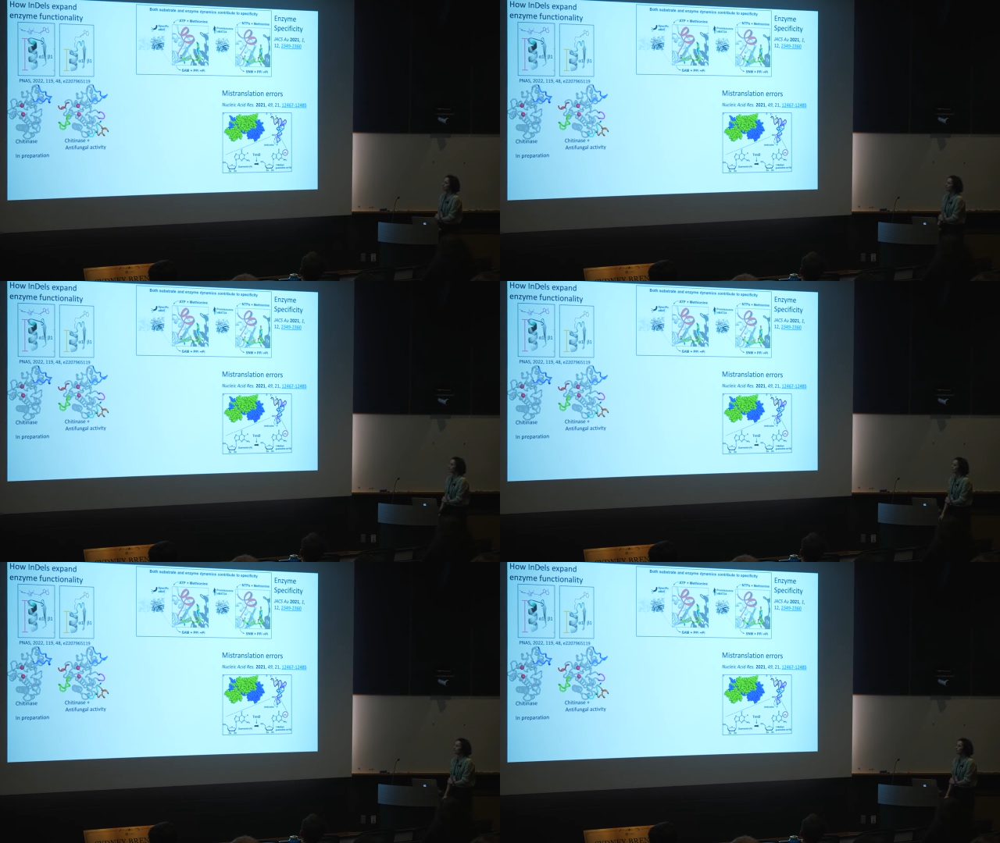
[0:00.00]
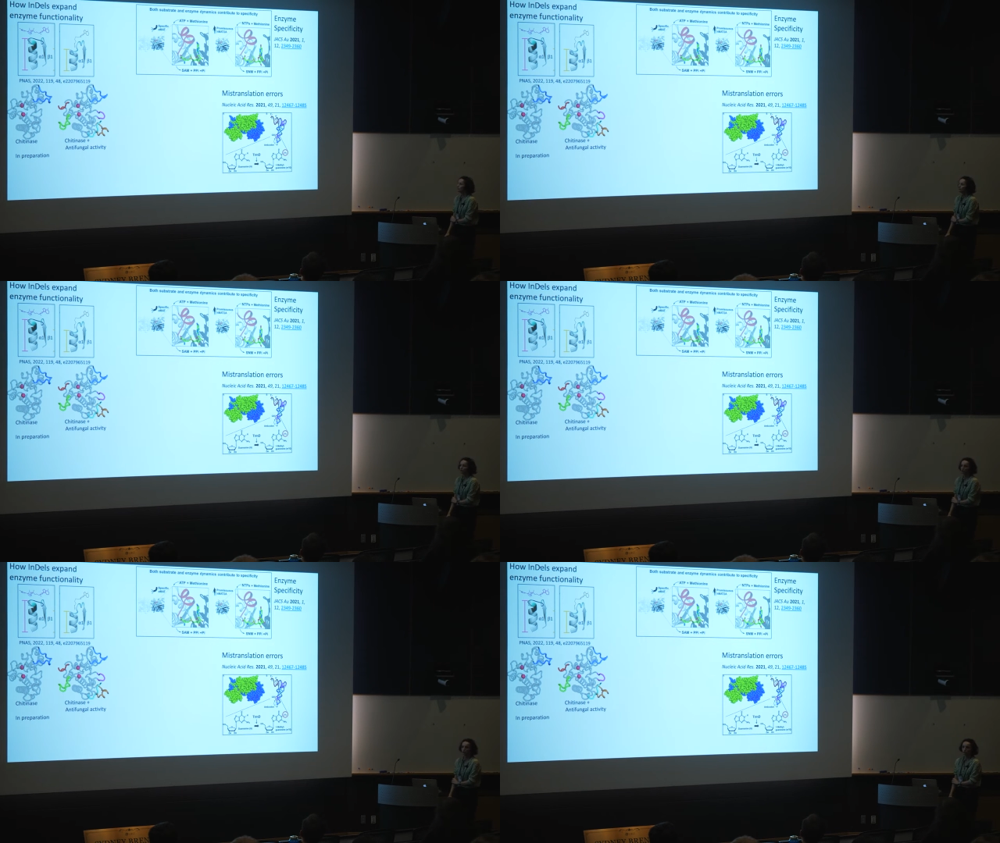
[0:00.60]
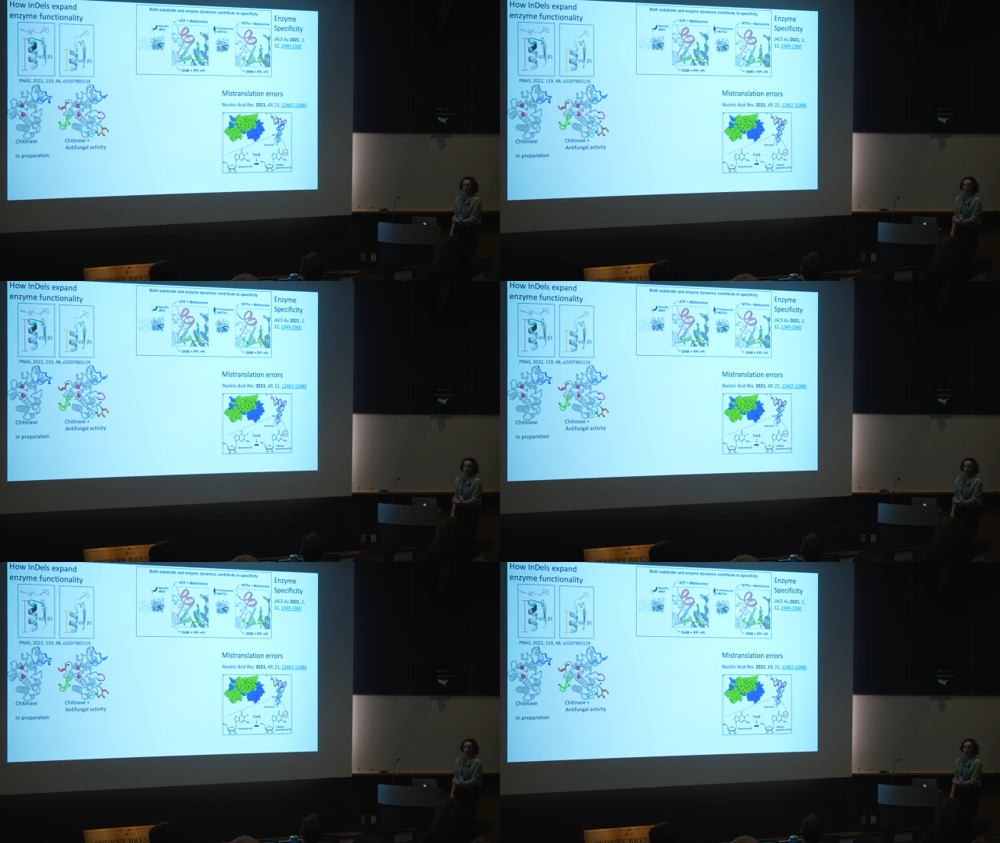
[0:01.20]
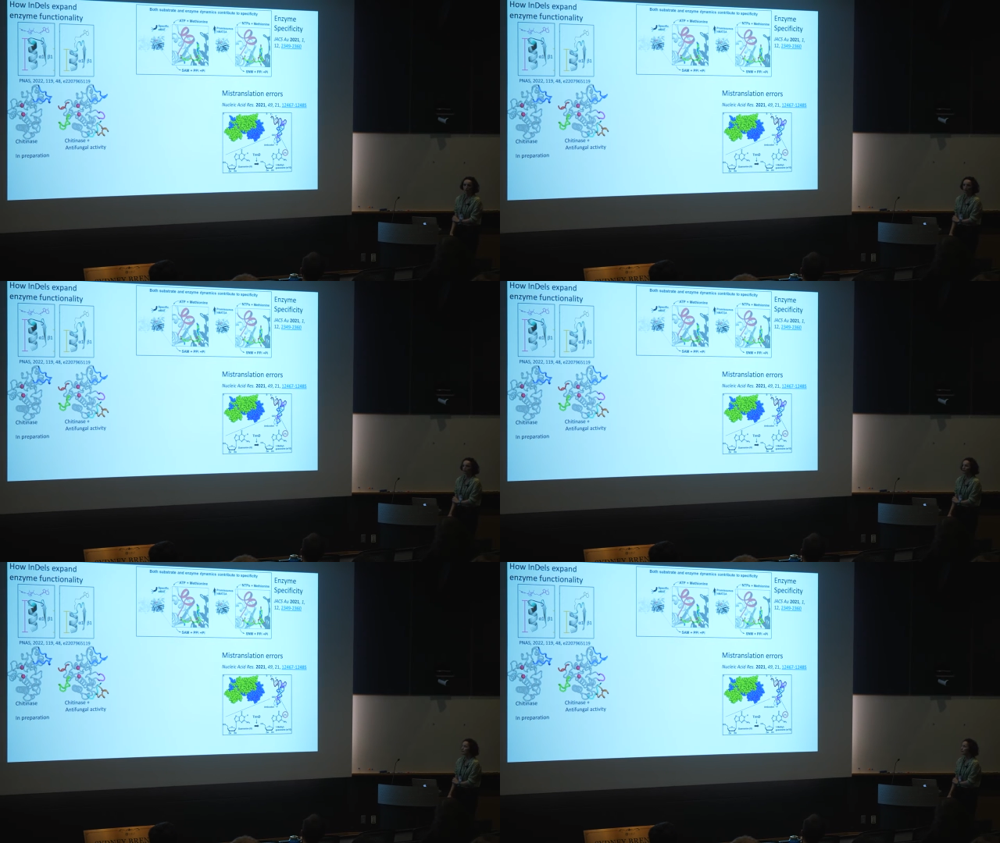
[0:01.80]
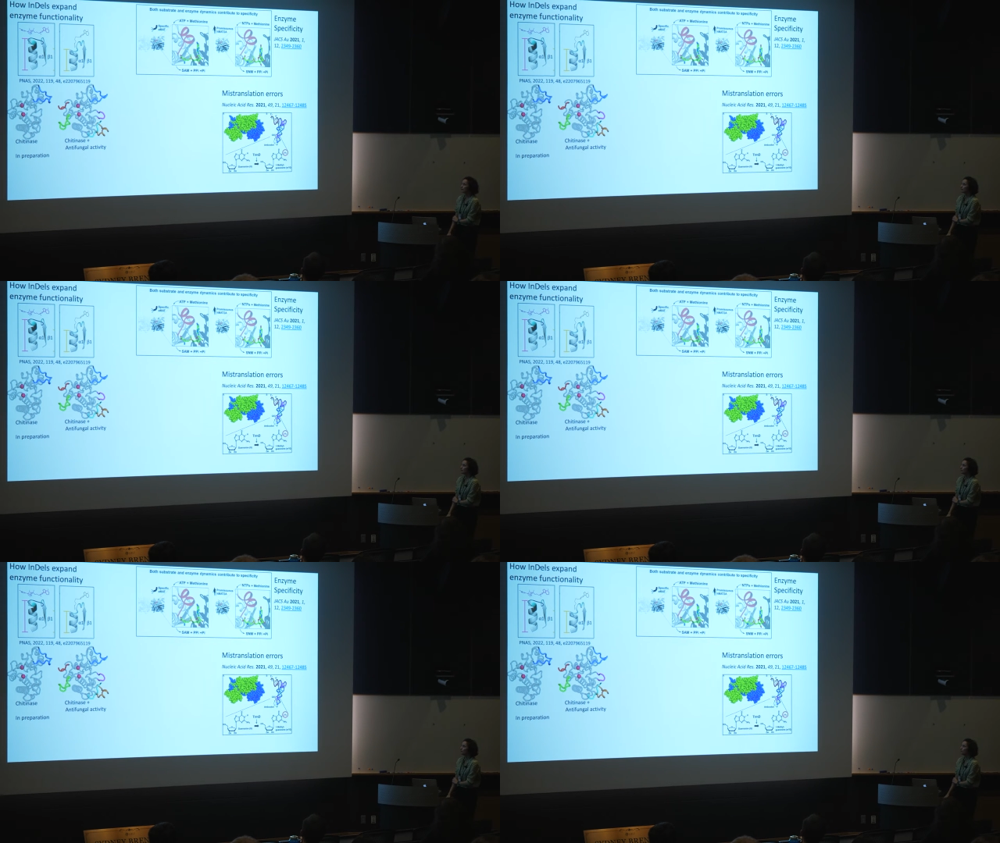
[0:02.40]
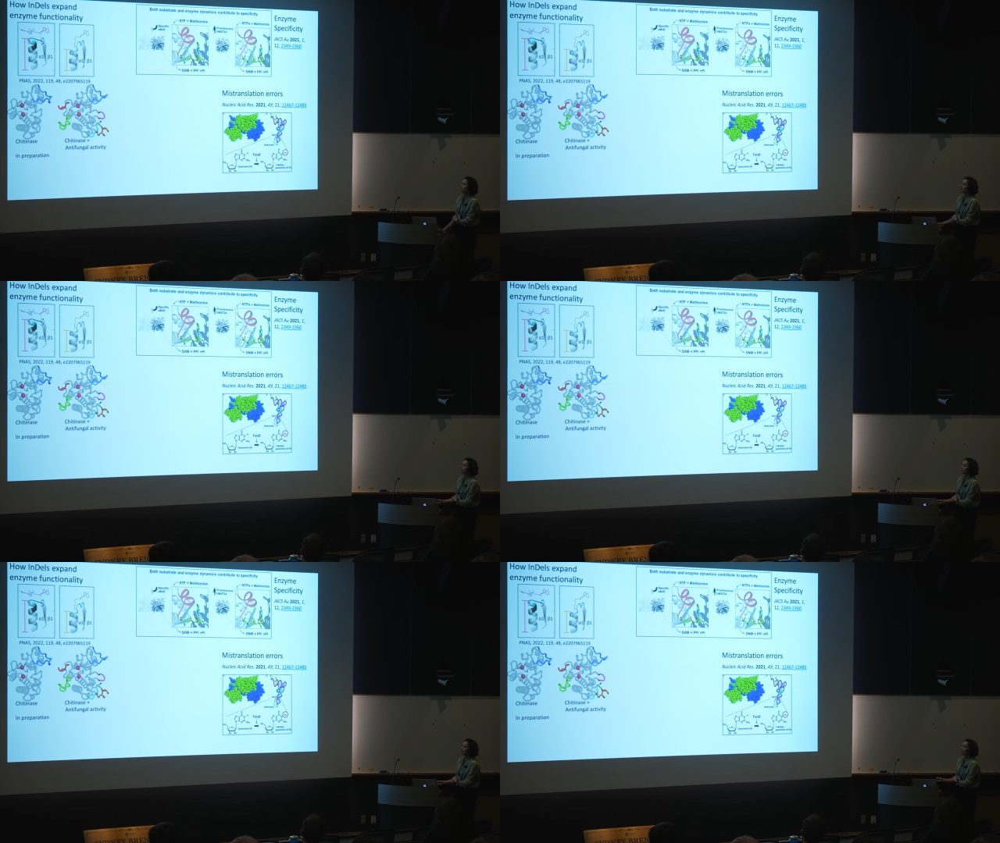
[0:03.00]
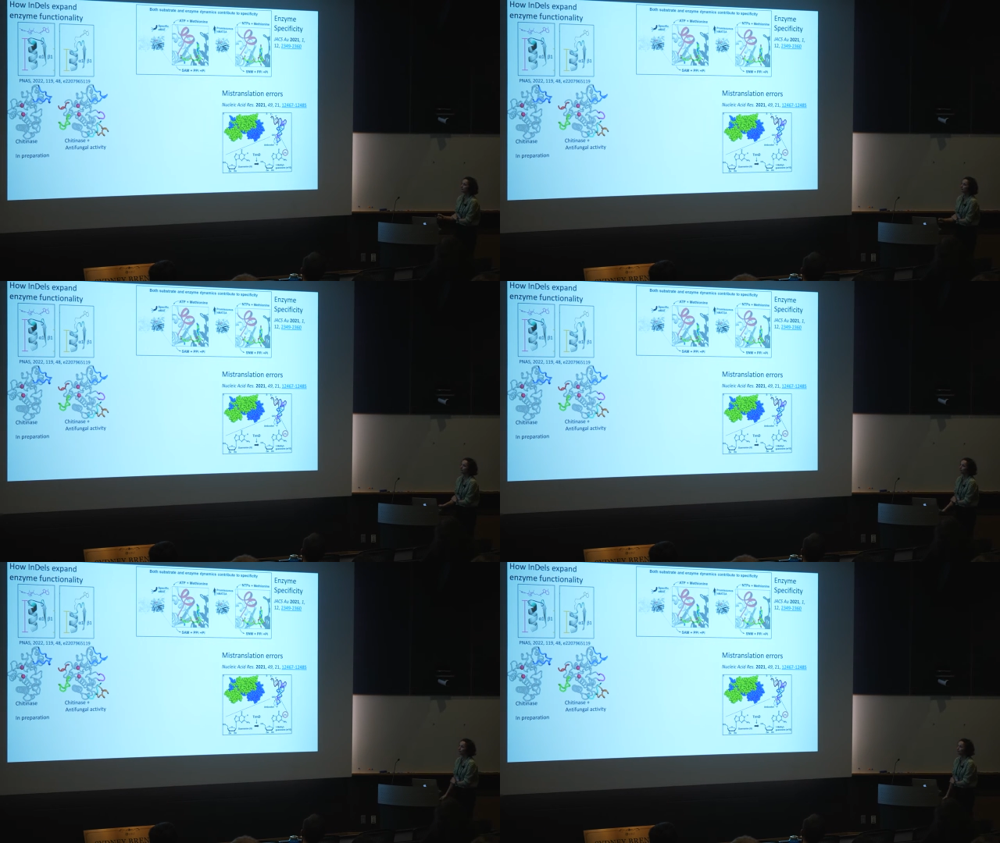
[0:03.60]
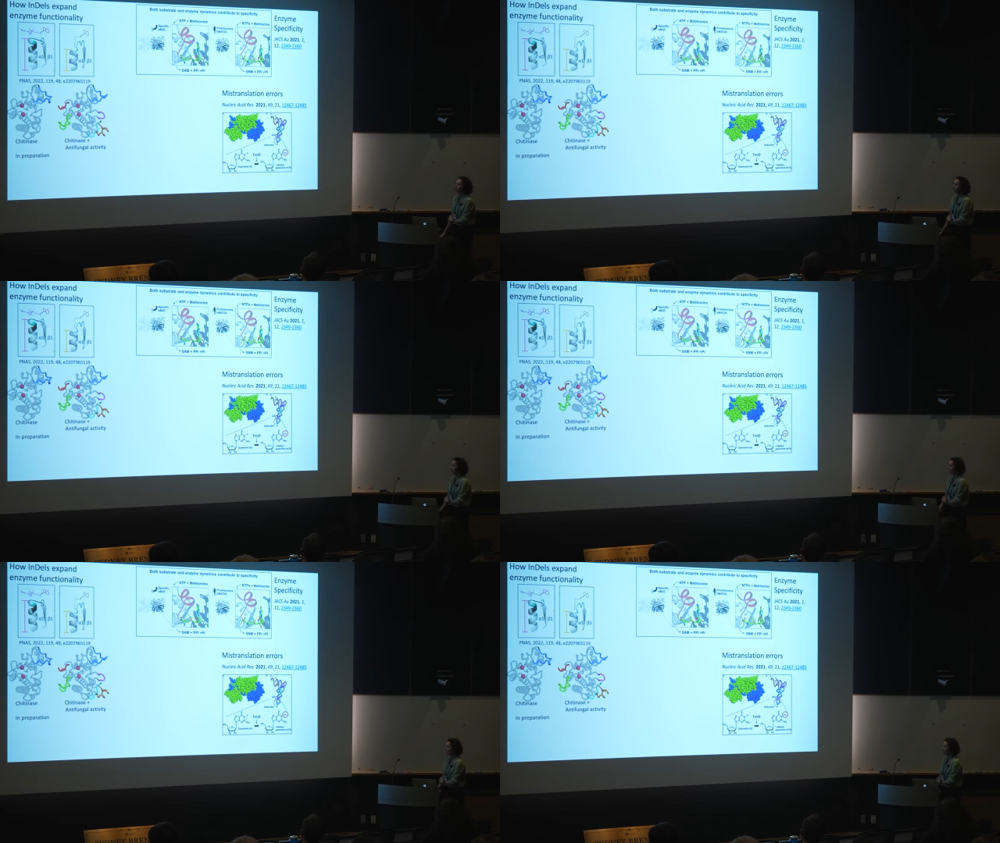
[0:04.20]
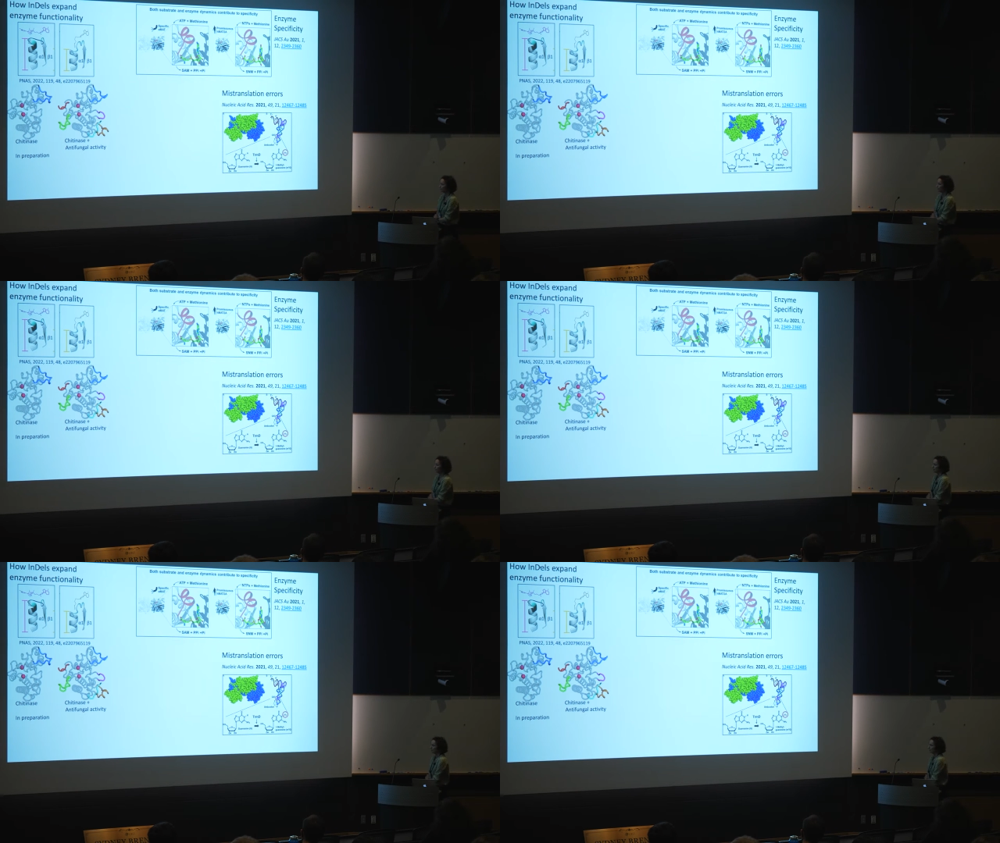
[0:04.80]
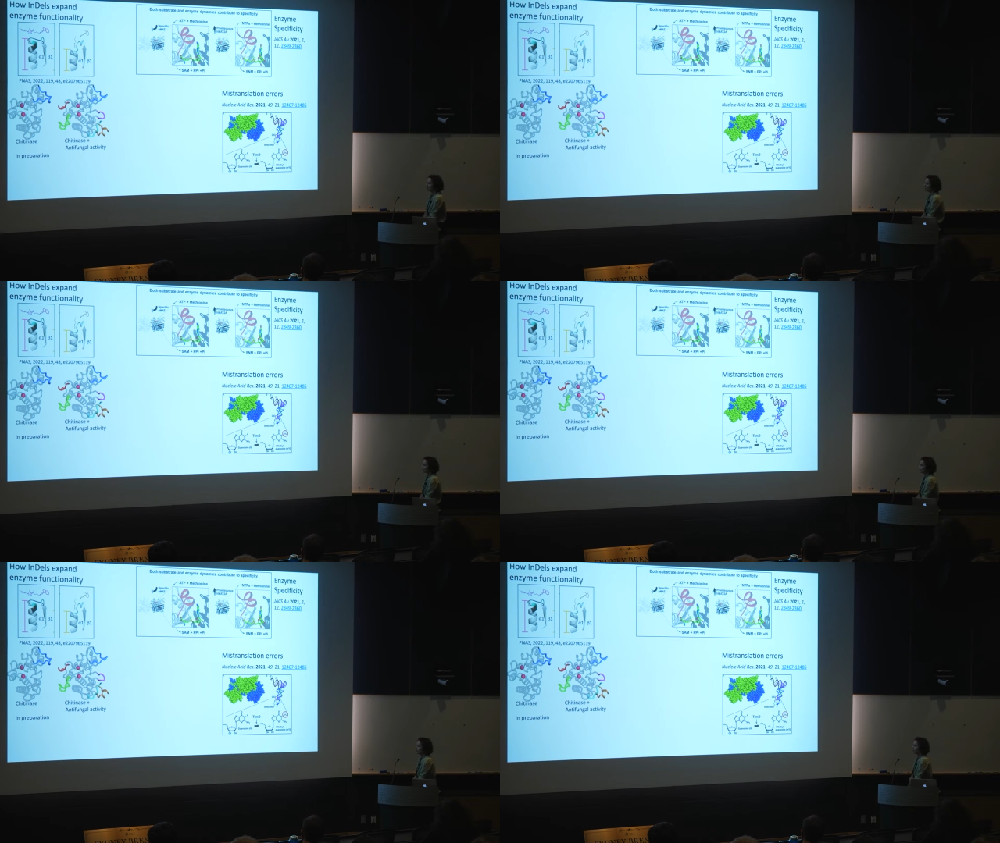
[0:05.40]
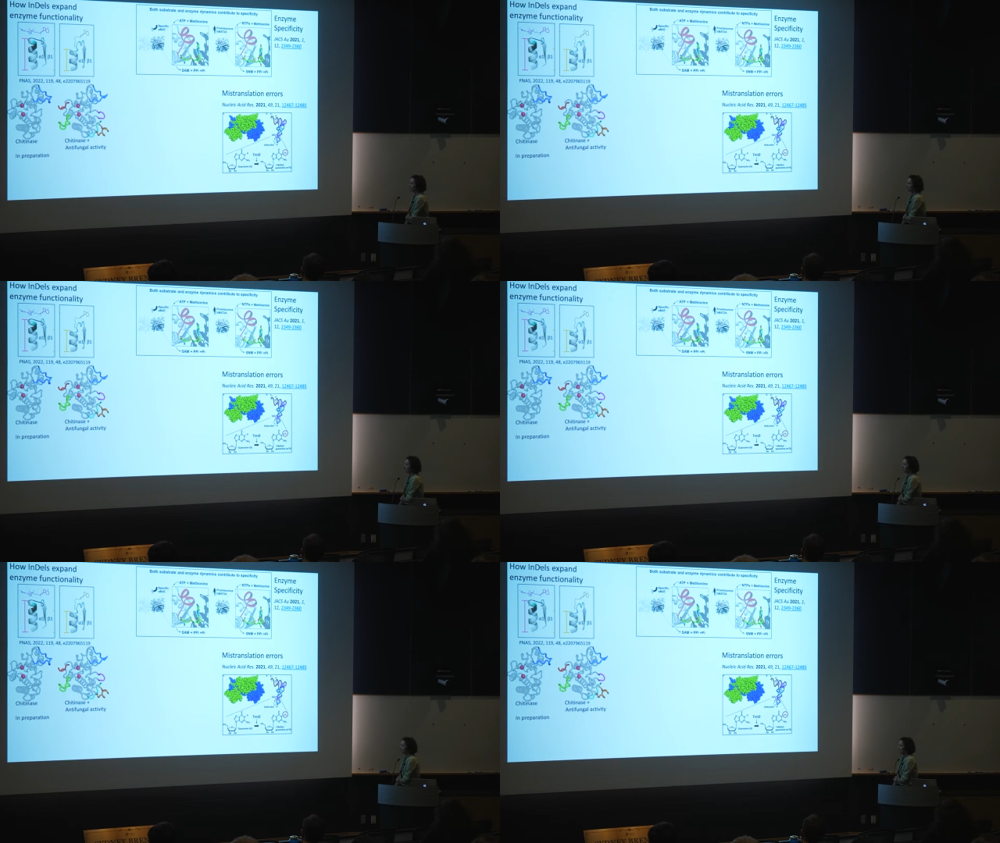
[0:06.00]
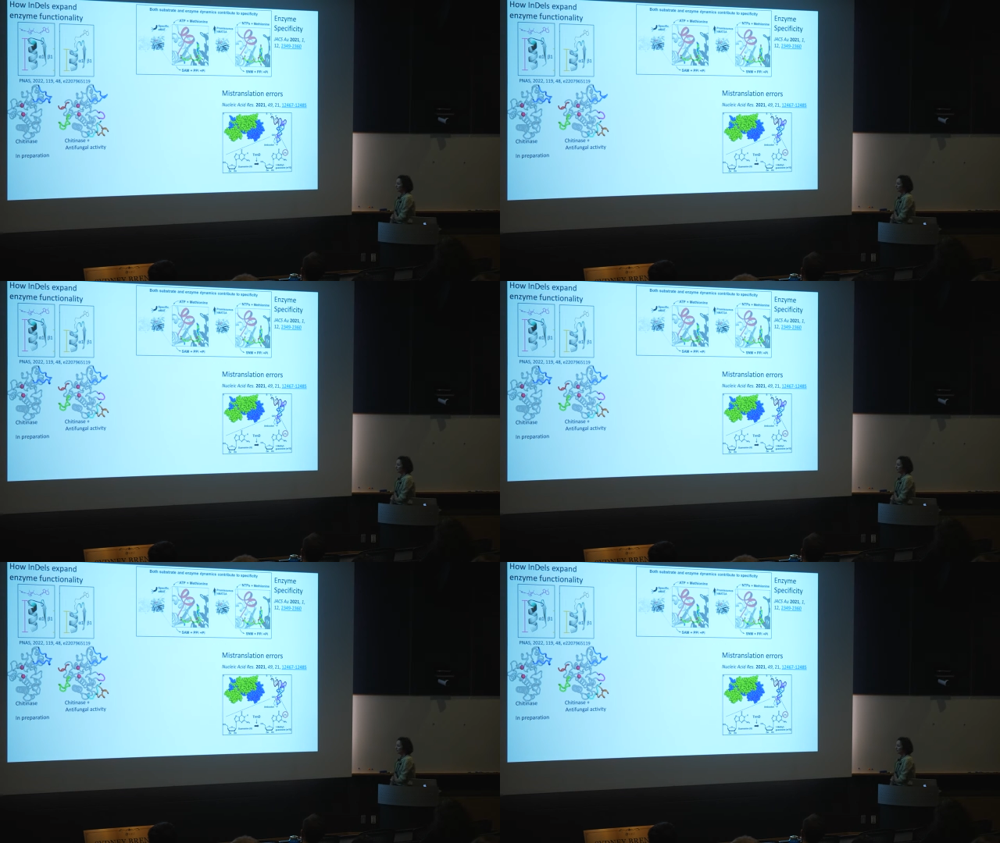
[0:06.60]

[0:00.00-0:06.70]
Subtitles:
(no speaker visible)